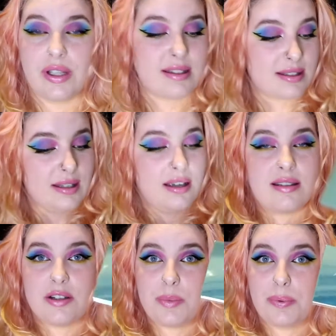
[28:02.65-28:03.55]
It's
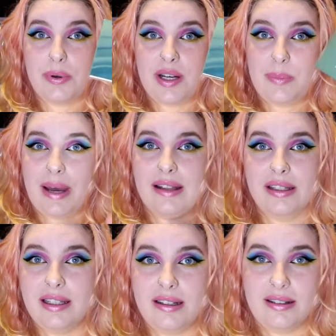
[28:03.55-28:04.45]
such a pretty
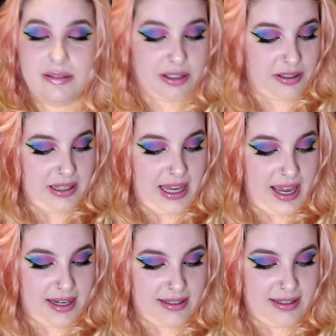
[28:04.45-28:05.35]
palette,
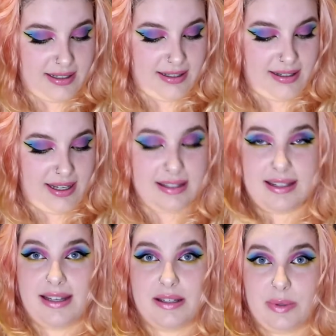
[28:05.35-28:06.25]
and
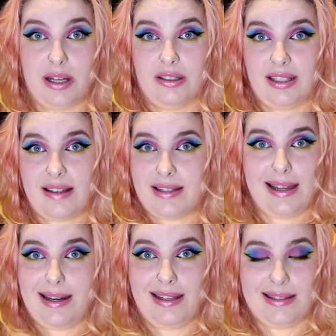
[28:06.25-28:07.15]
inside as well,
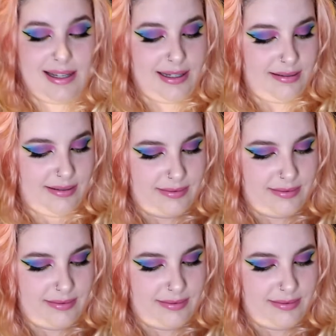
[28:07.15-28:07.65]
outside and inside.